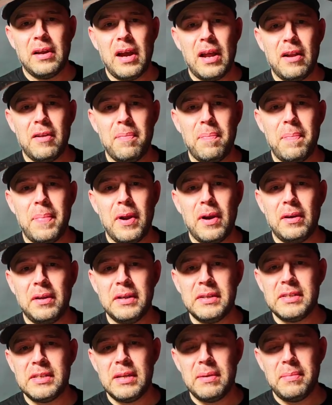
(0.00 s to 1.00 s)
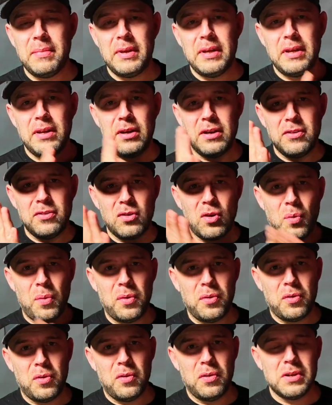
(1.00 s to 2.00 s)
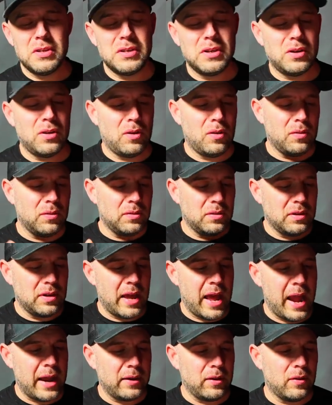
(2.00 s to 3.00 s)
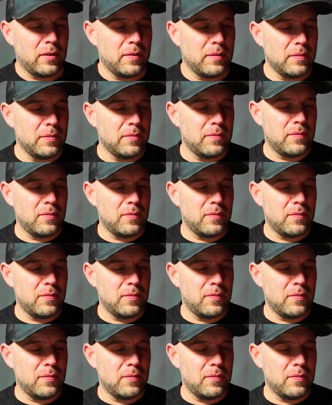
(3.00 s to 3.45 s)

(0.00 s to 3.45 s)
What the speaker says: kind of barely see me just going through this little diagonal